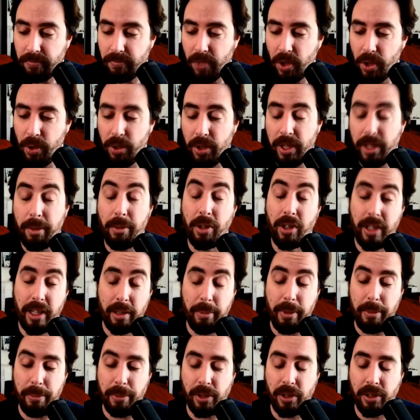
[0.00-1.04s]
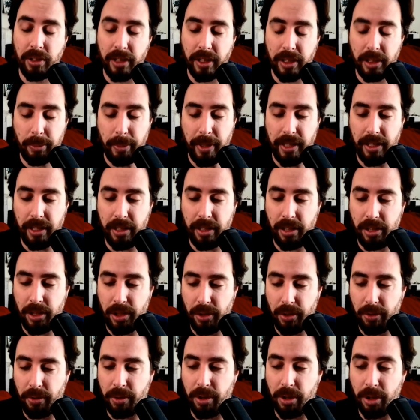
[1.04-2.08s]
or that a lot of people expected it
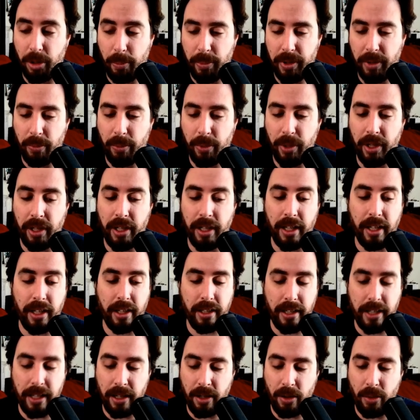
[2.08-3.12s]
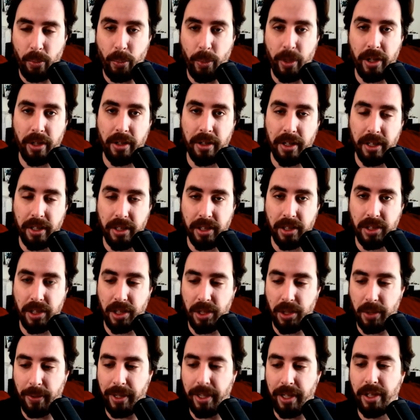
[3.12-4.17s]
to or hoped it would. And now we are in the
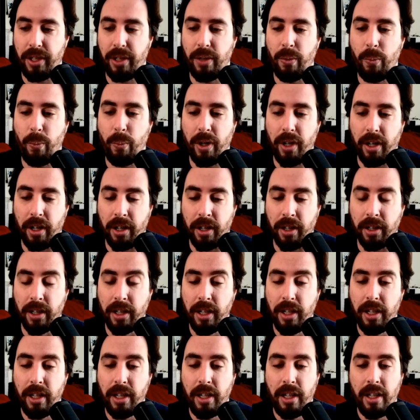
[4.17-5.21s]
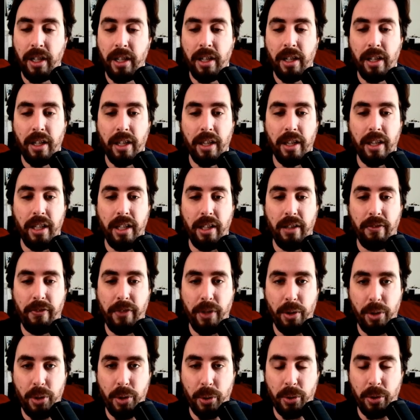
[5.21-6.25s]
situation where the
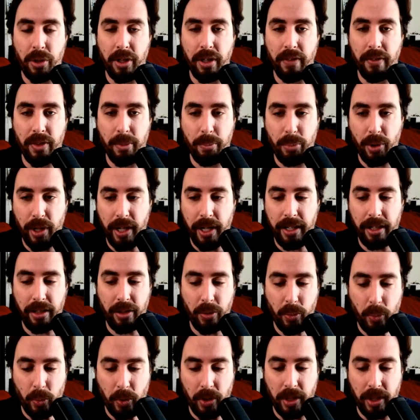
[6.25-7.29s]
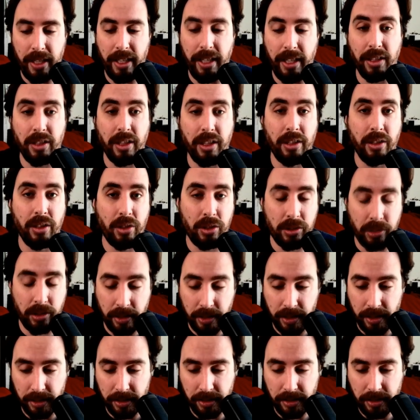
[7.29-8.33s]
future of the brand and the org is
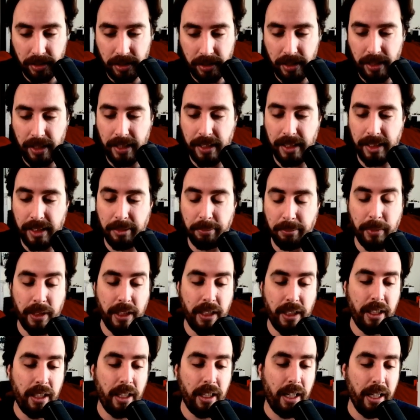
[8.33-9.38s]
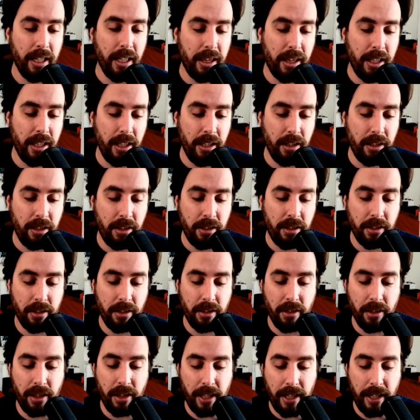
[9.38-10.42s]
uncertain. Um, I think
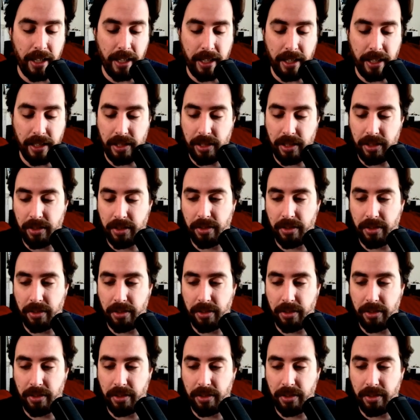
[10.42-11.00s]
that